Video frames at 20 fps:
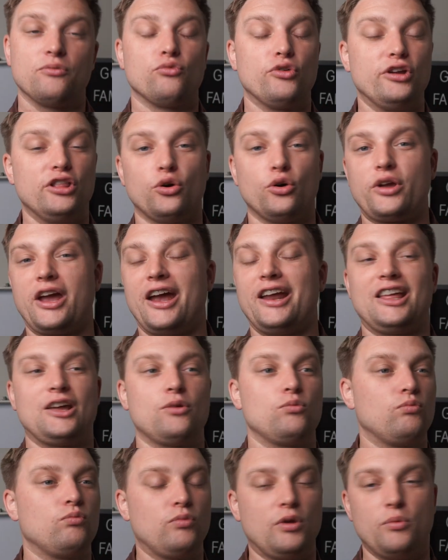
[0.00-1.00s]

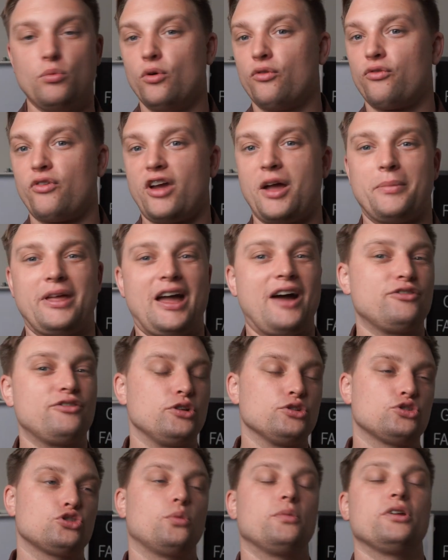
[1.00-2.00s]
Relocating, we move family. I've
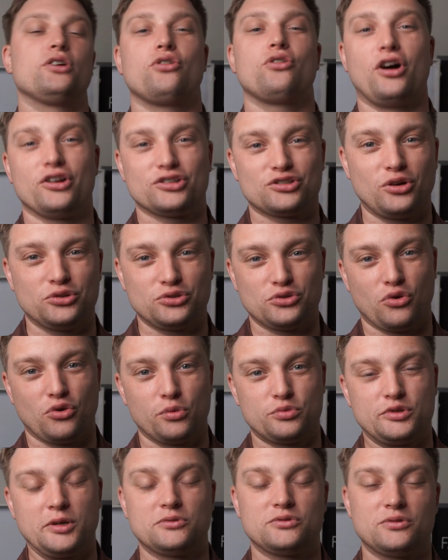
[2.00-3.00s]
done so many cross-country
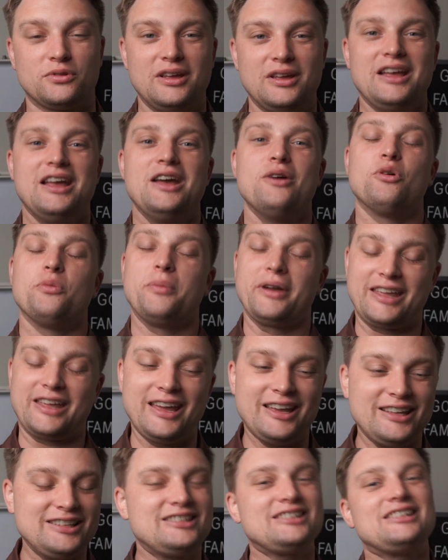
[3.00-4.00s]
road trips with my
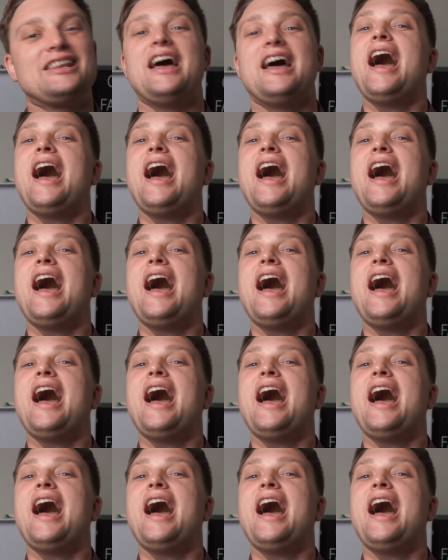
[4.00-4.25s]
kids.